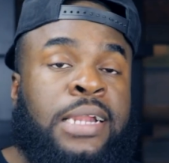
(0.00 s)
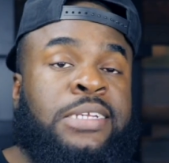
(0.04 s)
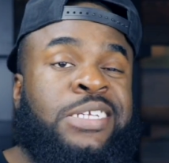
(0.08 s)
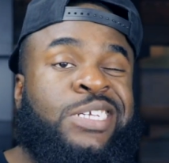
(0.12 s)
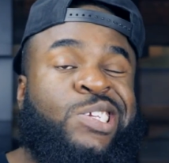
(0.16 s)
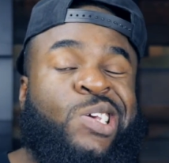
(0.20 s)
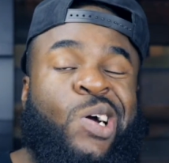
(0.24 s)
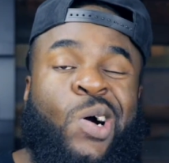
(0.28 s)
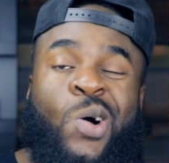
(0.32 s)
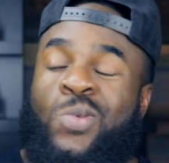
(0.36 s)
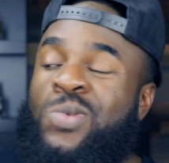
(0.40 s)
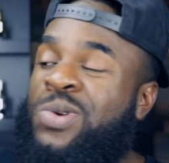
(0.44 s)
I
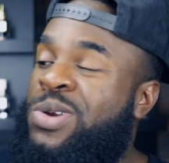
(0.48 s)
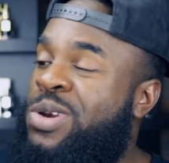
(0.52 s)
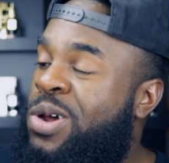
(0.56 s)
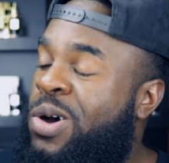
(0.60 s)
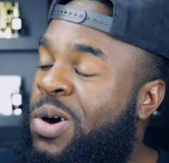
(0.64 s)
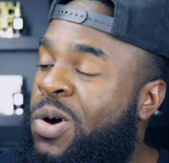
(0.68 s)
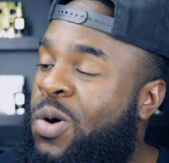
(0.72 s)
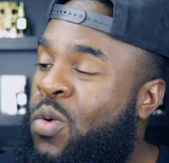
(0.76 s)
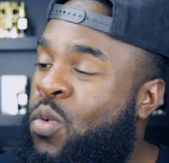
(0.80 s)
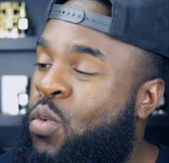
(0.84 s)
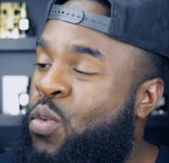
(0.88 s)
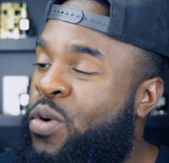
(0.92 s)
don't
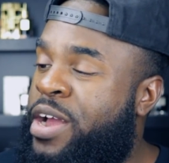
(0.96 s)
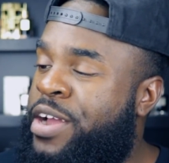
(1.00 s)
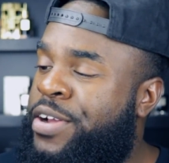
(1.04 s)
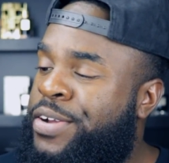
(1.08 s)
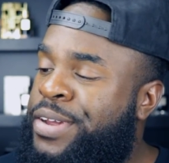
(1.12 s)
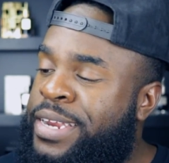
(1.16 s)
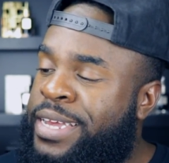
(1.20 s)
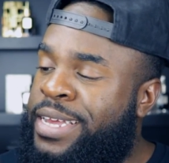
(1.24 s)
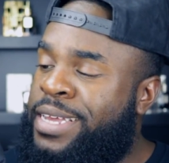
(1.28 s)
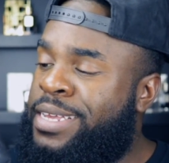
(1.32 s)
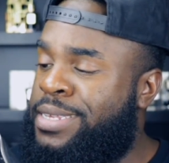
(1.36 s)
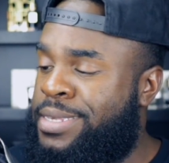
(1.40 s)
know
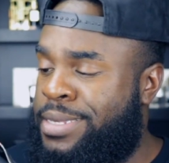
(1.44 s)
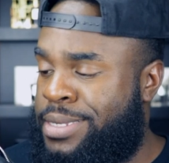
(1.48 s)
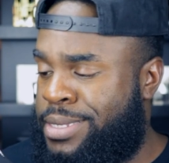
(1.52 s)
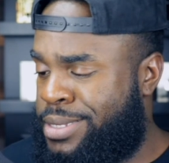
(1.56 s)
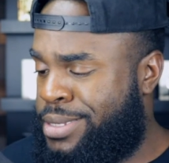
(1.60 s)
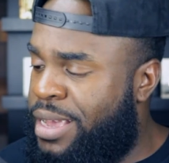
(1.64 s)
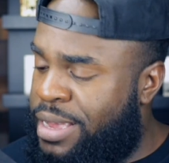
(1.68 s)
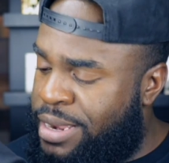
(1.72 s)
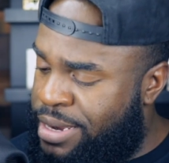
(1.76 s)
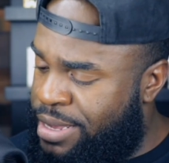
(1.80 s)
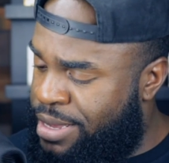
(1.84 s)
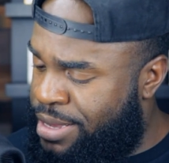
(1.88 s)
where it
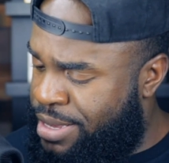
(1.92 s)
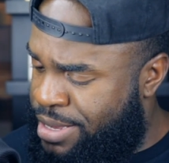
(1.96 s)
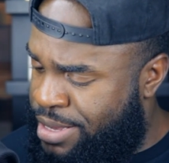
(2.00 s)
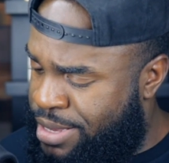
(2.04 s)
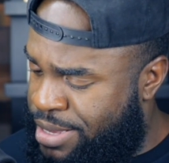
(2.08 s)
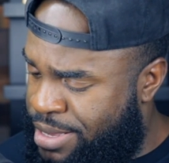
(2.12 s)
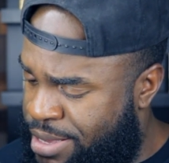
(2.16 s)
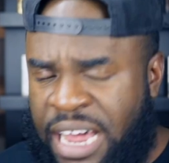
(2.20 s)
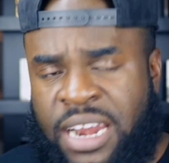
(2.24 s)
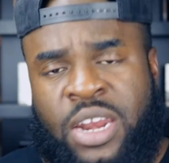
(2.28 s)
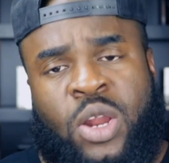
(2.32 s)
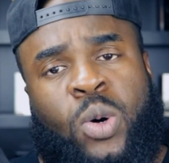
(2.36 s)
is in
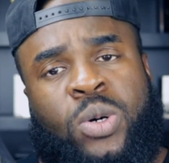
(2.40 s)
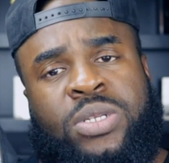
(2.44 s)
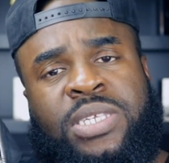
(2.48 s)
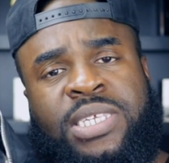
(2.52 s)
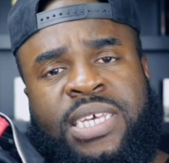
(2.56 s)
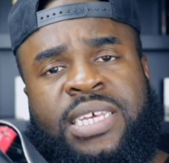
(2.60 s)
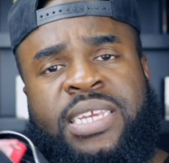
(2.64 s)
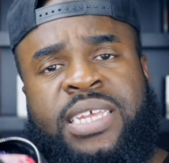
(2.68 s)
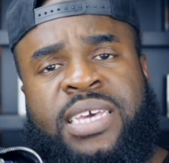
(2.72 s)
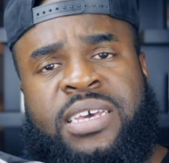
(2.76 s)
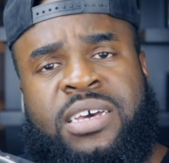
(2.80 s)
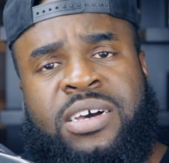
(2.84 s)
here. I know
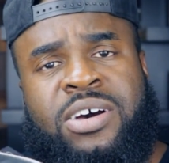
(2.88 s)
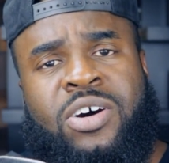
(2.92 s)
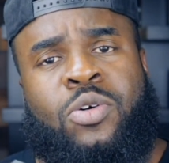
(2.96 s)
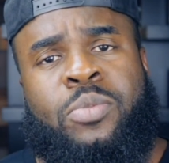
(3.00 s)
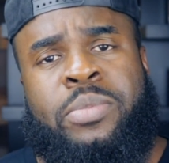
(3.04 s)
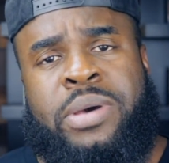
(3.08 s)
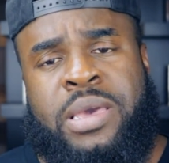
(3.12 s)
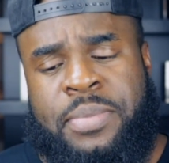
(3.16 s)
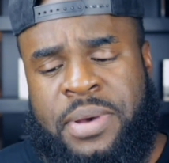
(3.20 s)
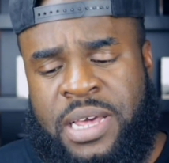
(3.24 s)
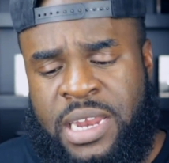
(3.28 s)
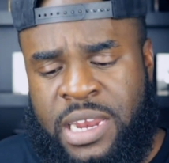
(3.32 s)
it's in here, or
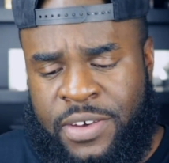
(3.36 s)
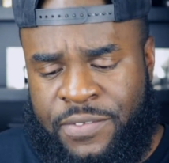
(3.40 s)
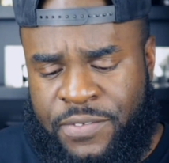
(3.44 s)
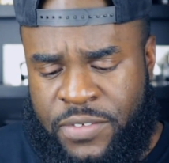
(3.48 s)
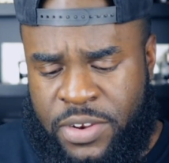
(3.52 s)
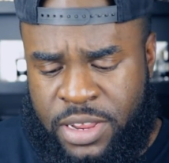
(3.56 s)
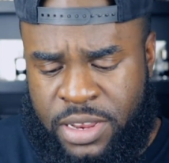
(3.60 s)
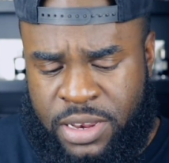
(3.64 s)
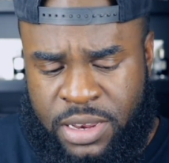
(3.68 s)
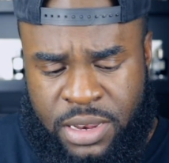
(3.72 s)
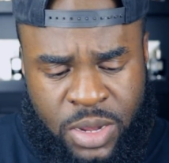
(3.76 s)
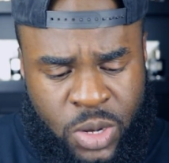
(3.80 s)
maybe I left
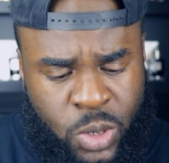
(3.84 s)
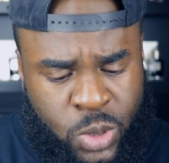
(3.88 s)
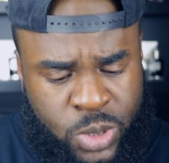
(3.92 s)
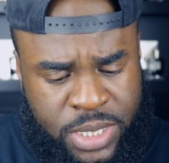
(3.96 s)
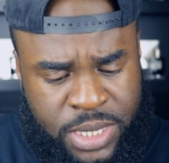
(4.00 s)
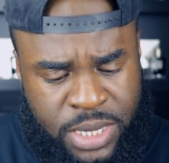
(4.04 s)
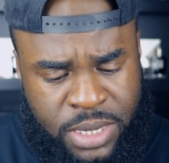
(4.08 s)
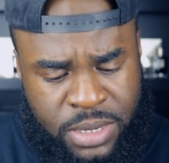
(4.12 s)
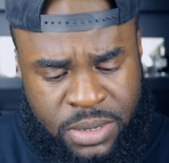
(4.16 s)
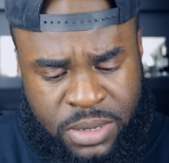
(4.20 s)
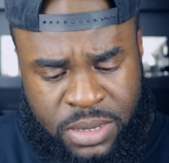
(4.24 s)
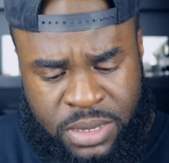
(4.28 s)
it in the
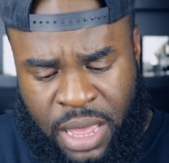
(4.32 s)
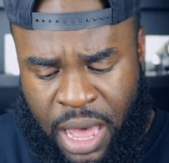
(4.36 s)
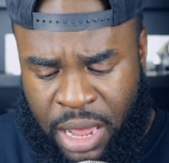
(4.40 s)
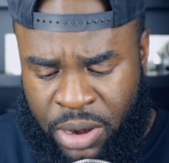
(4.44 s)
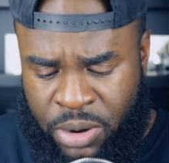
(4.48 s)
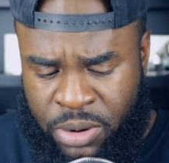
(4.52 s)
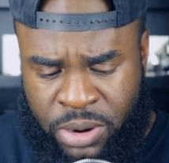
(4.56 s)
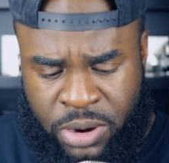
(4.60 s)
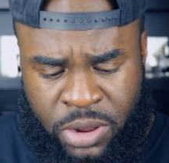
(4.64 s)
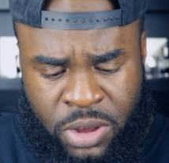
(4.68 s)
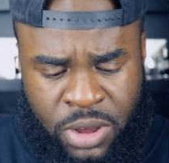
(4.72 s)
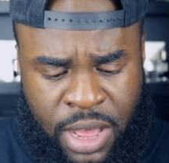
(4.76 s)
hotel. I
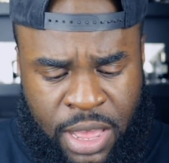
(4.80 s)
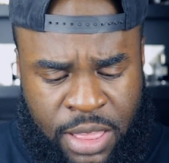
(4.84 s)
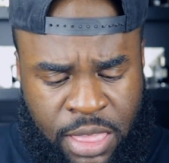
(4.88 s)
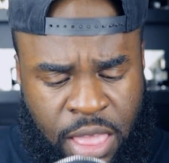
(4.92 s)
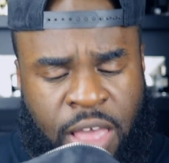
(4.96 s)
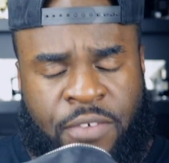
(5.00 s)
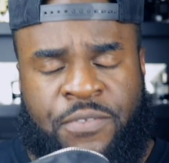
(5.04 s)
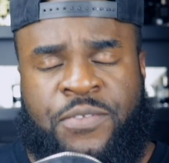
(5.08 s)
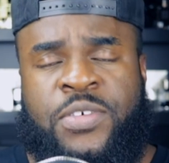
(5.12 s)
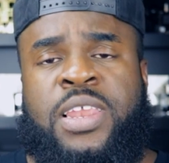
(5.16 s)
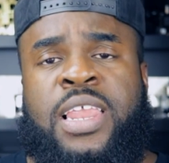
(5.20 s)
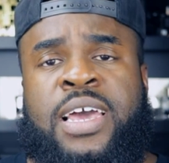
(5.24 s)
don't know. I,
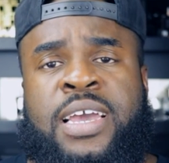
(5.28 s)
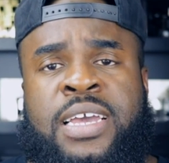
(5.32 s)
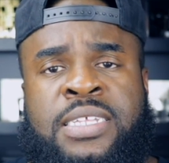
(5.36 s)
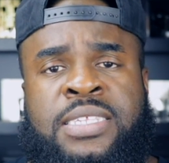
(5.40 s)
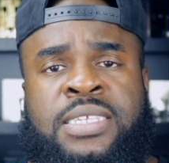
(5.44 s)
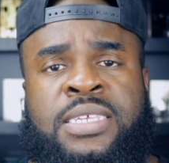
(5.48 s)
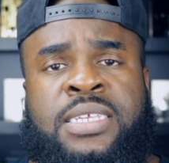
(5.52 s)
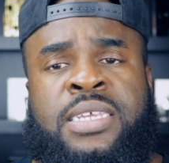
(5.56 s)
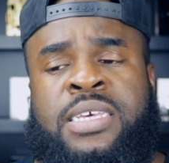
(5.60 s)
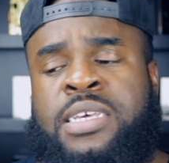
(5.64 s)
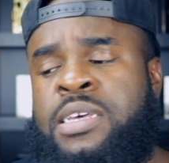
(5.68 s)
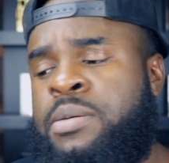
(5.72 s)
I feel like
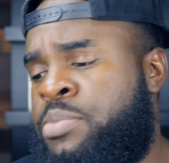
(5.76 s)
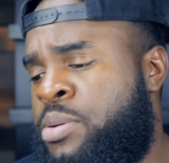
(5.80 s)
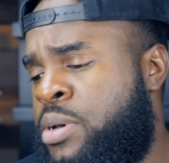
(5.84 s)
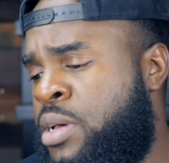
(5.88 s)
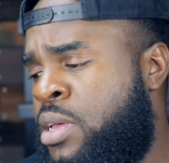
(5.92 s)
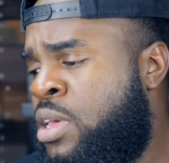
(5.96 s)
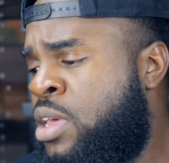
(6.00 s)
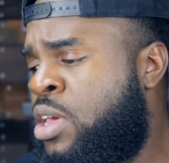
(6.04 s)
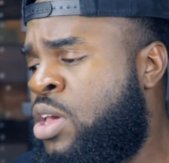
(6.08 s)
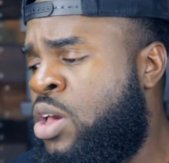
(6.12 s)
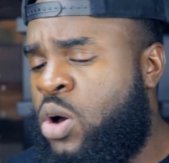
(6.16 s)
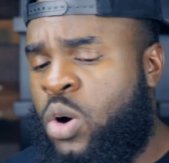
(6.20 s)
it's in here,
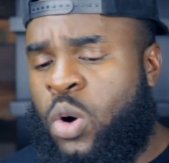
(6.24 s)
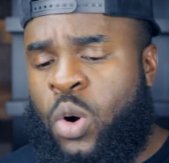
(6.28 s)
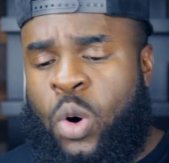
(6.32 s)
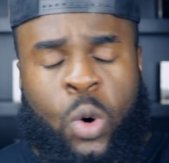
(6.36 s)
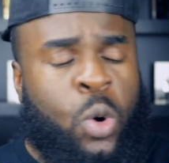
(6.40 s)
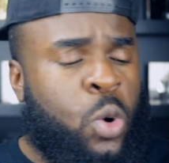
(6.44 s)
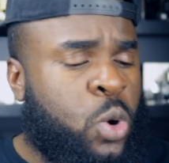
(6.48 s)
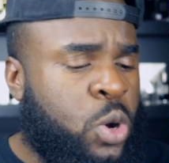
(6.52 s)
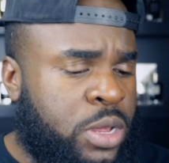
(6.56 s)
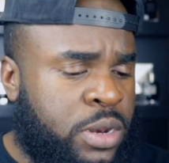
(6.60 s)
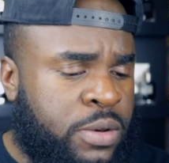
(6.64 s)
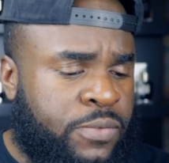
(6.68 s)
but
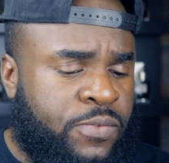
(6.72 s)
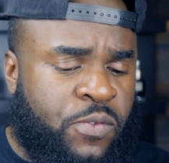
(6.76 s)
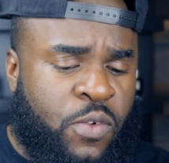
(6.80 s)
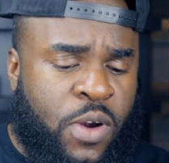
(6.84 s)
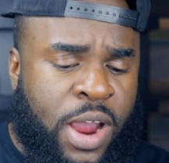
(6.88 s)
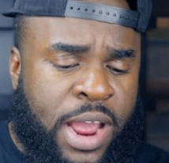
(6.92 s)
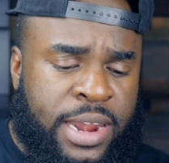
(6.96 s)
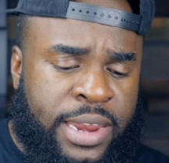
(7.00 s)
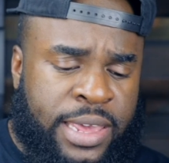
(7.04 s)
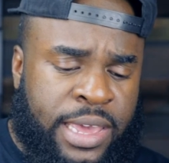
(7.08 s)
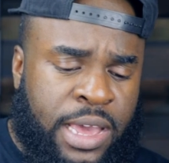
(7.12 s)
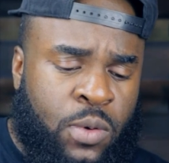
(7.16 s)
on
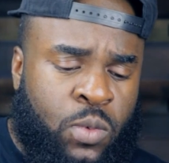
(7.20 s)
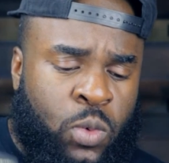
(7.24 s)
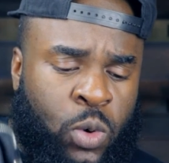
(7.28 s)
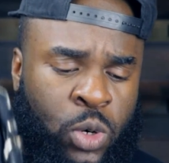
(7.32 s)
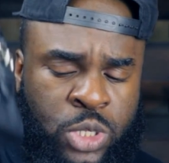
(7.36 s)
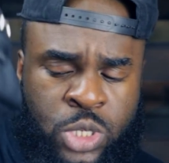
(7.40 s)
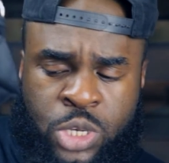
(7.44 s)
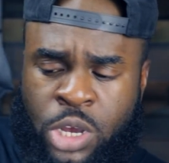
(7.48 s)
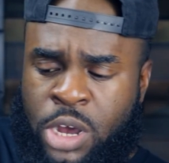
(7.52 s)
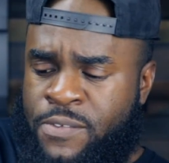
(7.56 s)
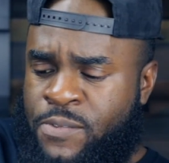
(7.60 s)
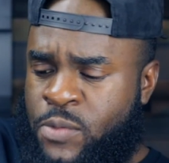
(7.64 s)
Friday, I
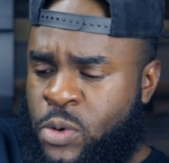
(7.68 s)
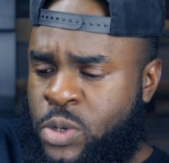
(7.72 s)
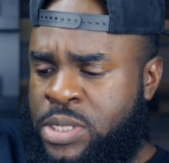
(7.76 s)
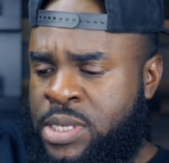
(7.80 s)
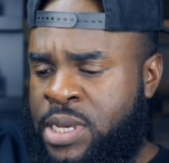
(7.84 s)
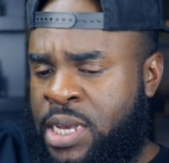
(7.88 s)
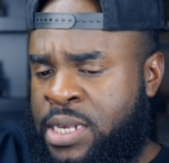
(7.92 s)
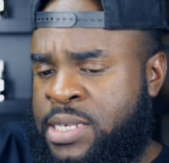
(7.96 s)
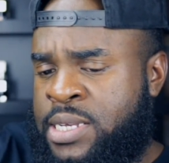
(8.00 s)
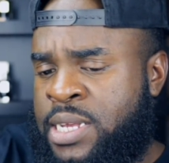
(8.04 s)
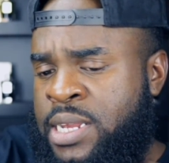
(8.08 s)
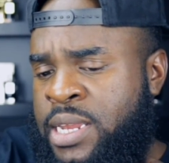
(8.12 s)
wore Tom Ford
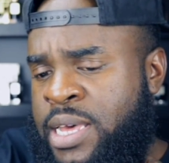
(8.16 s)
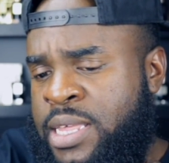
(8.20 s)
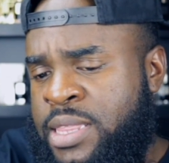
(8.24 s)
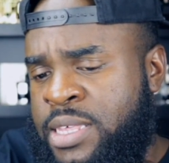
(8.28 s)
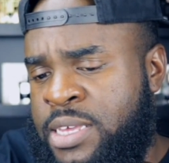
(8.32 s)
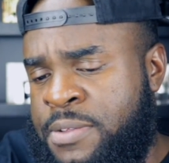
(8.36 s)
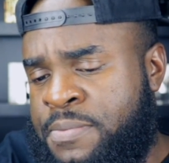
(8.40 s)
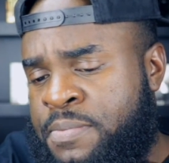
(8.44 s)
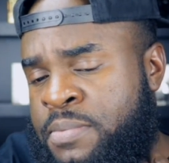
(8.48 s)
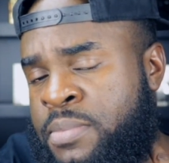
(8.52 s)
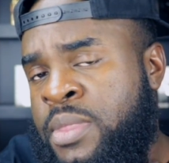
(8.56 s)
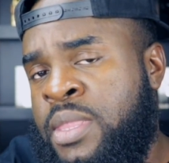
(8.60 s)
Tuscan
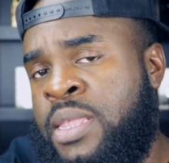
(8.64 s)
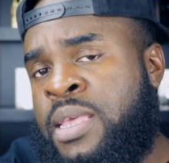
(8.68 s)
leather.